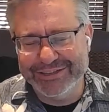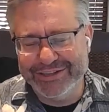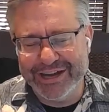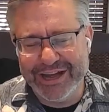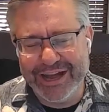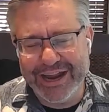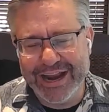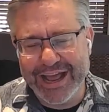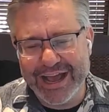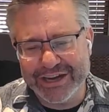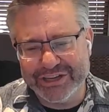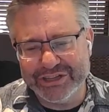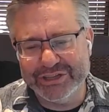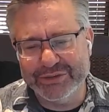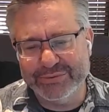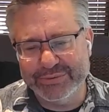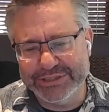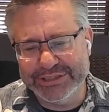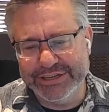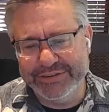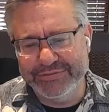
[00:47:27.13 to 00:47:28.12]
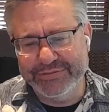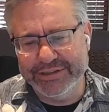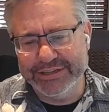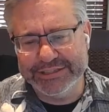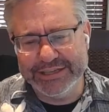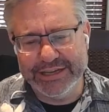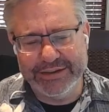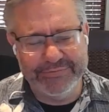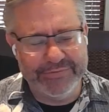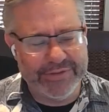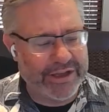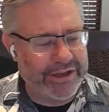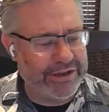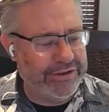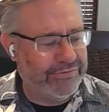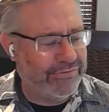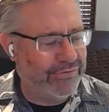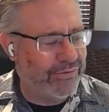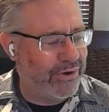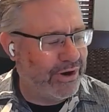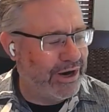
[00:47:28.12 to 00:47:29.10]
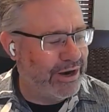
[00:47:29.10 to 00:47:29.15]
they're not actually receiving the same value
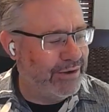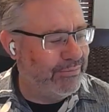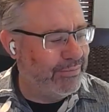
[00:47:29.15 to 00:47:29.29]
for it.